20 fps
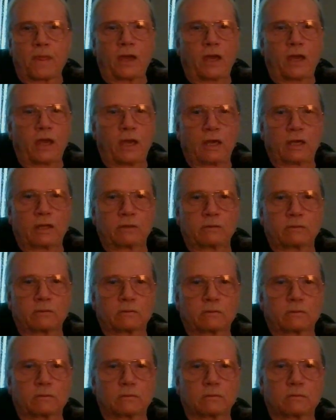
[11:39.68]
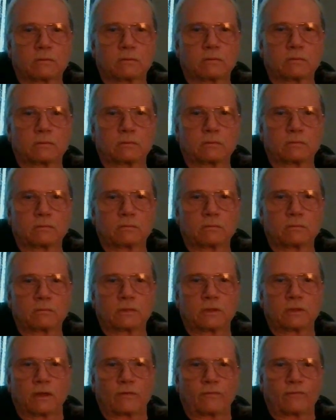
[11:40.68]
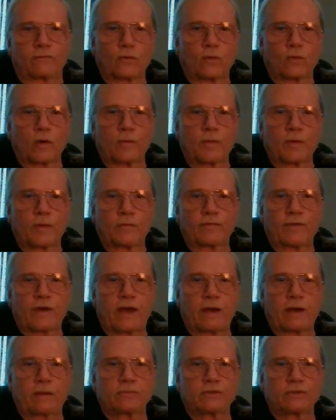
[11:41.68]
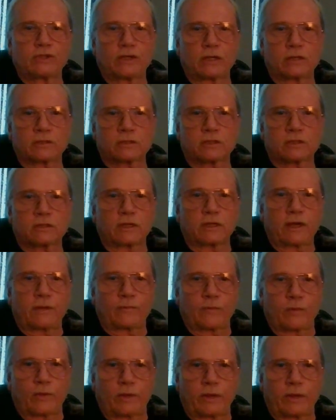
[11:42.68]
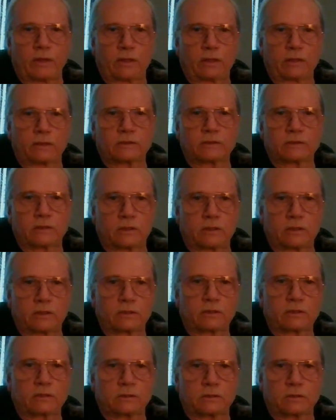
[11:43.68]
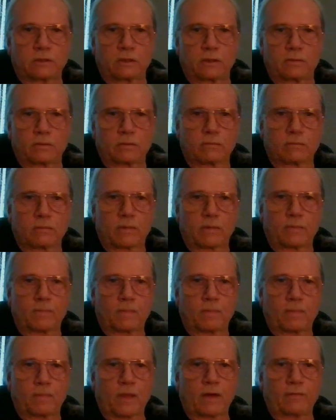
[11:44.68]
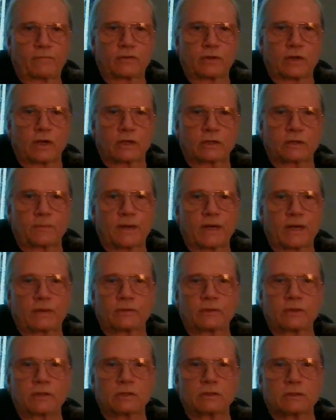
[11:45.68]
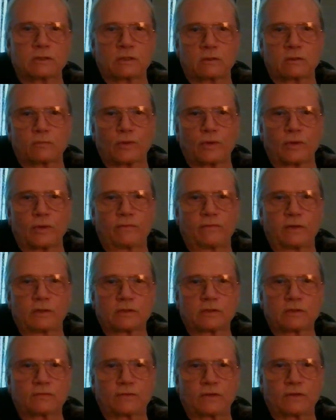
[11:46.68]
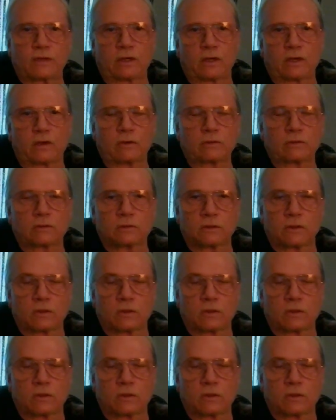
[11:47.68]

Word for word: And that a form of abject slavery exists. I've talked about this in previous videos